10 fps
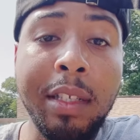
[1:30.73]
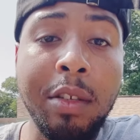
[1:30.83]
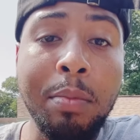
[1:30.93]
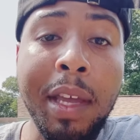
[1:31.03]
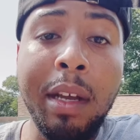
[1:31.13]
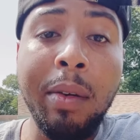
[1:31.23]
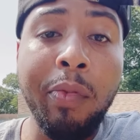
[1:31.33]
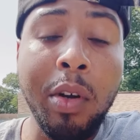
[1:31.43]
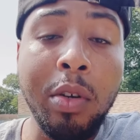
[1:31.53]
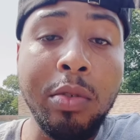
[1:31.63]
to make up
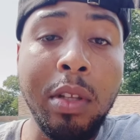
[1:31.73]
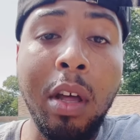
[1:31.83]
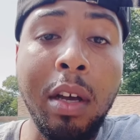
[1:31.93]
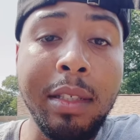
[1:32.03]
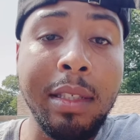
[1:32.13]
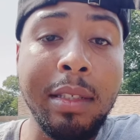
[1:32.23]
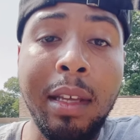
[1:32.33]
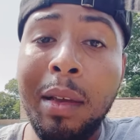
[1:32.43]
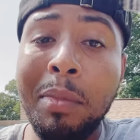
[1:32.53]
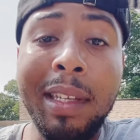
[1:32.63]
for those losses,
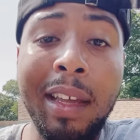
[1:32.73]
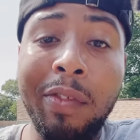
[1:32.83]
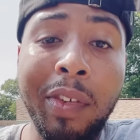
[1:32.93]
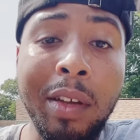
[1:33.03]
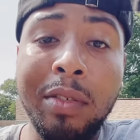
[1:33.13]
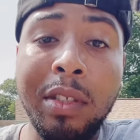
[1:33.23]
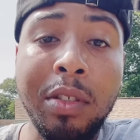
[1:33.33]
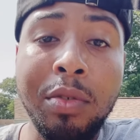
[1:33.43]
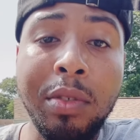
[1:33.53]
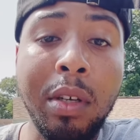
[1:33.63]
but they failed to
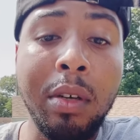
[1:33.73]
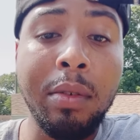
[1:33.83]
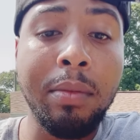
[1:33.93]
do so.